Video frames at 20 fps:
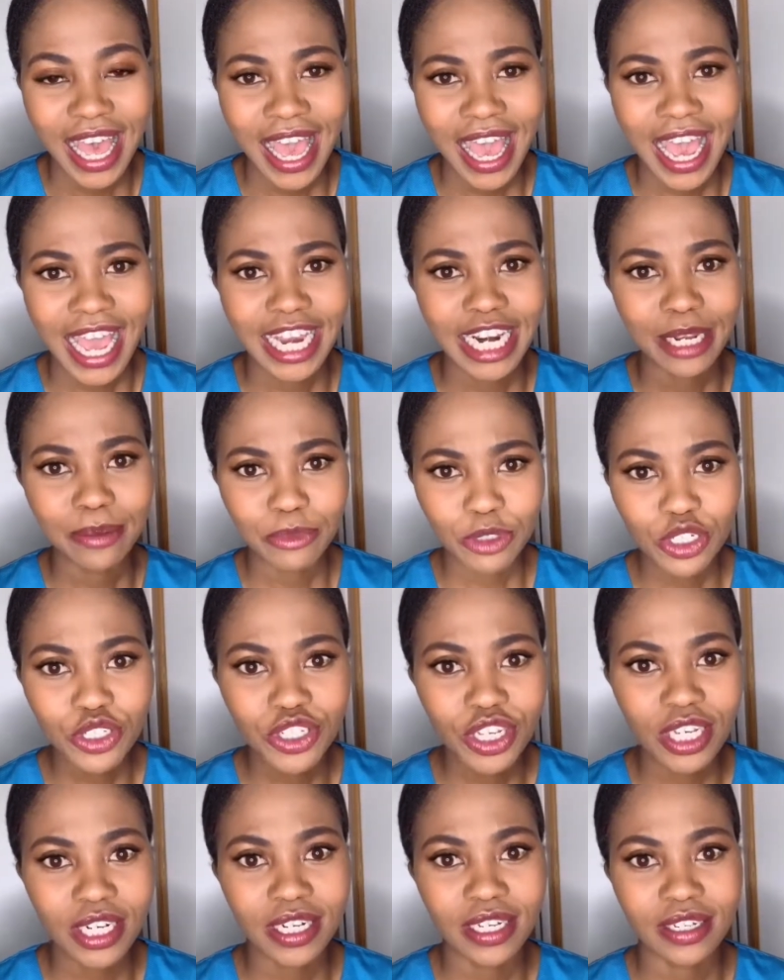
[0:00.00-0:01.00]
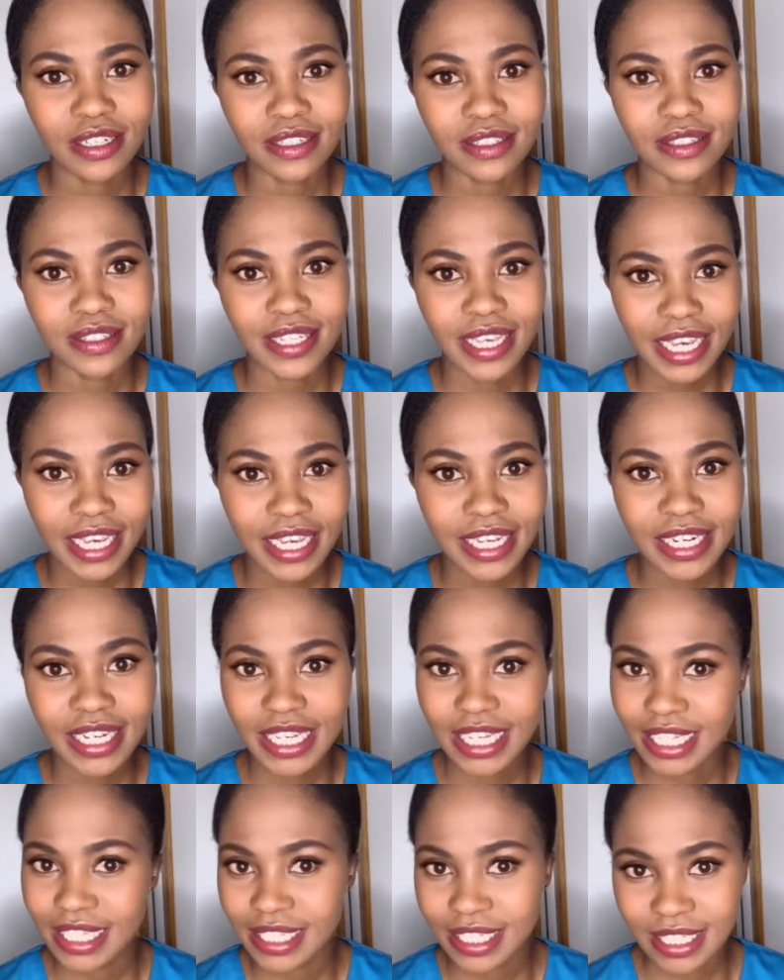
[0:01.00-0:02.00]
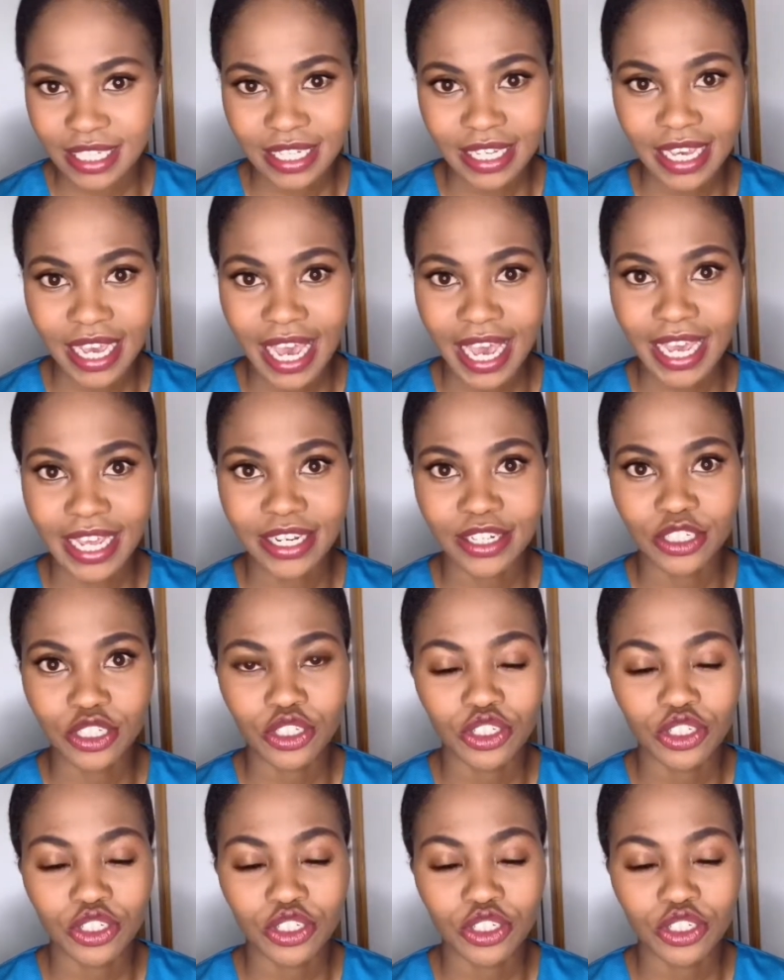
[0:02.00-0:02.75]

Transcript: and I'm just gonna take it easy and